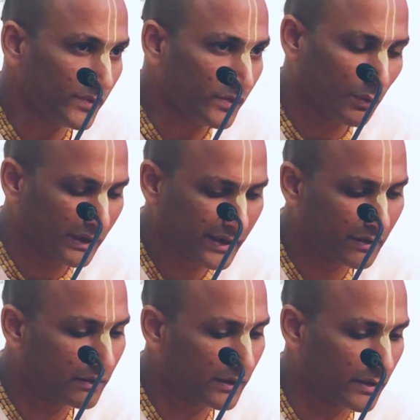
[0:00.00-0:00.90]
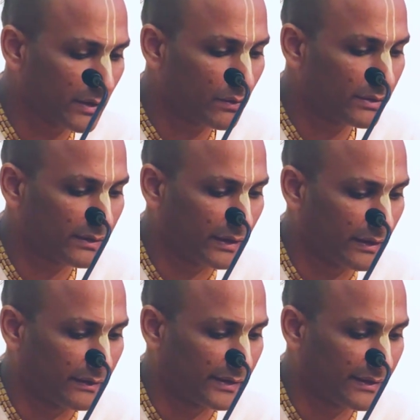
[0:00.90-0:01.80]
So one cannot control
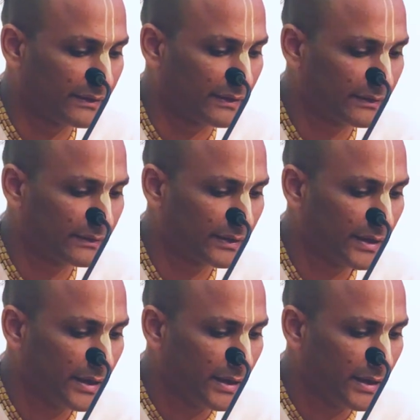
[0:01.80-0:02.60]
the senses